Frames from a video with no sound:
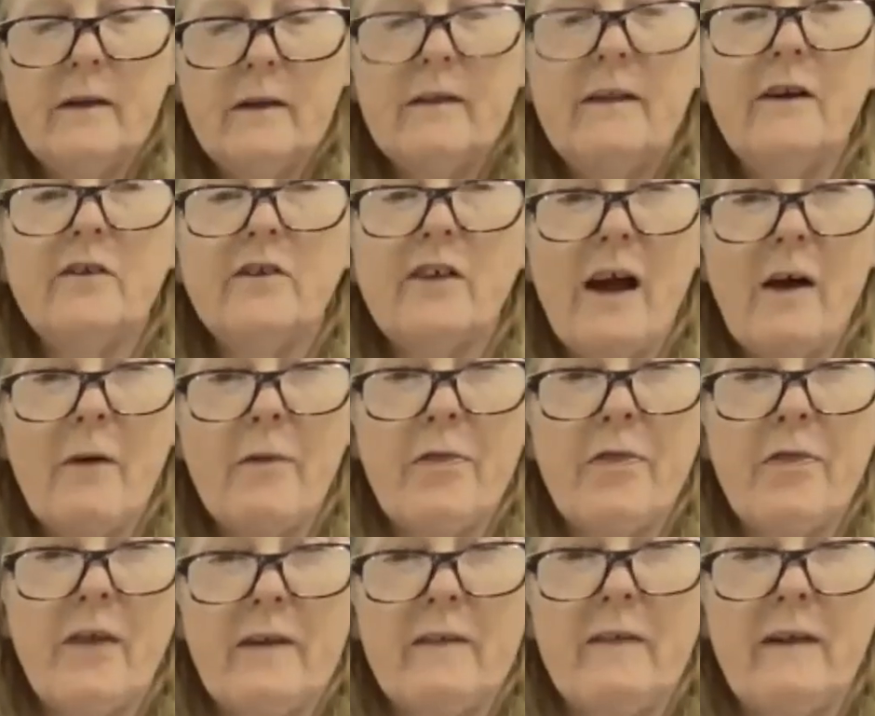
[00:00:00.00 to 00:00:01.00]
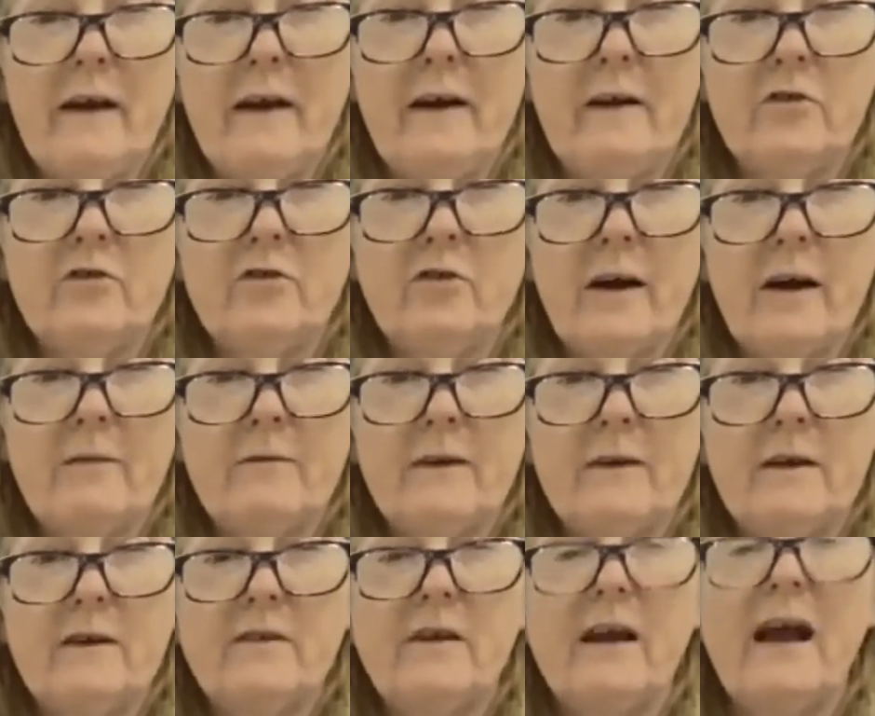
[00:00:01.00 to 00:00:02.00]
there's how thick the hair shaft
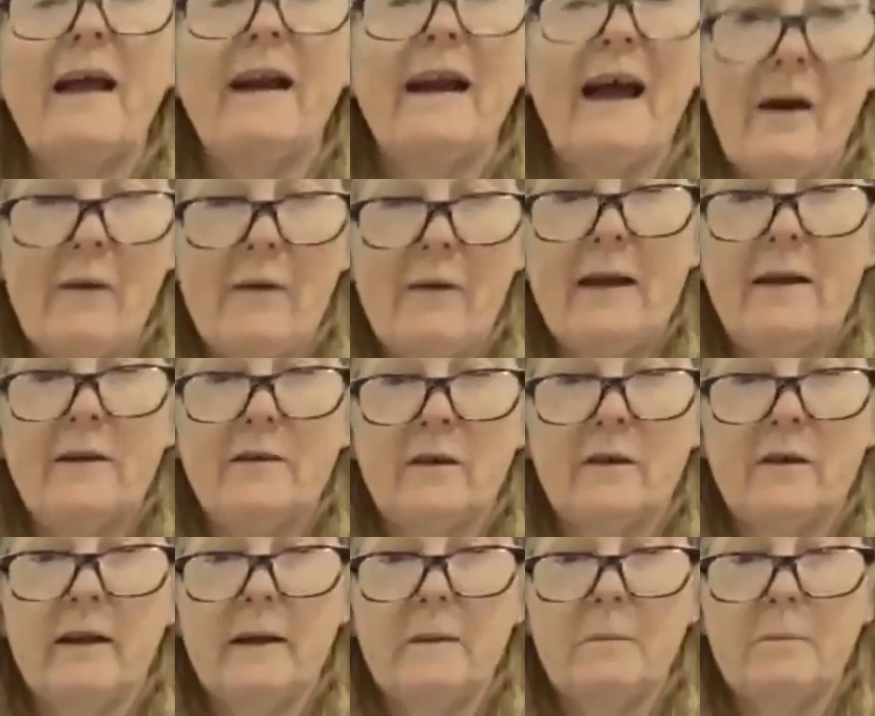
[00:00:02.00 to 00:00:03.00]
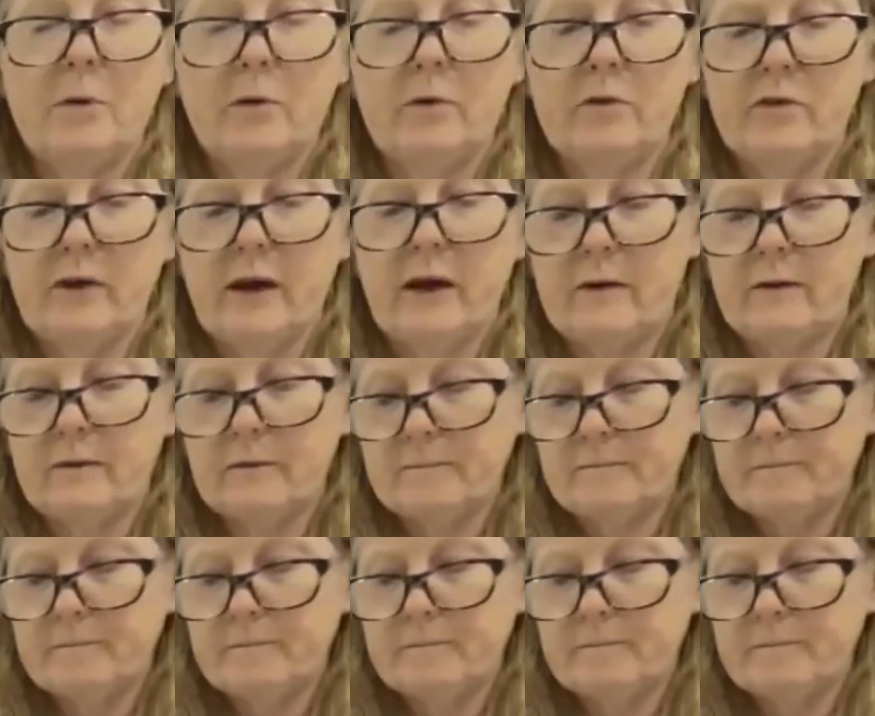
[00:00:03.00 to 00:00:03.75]
is, and how easily it pulls out.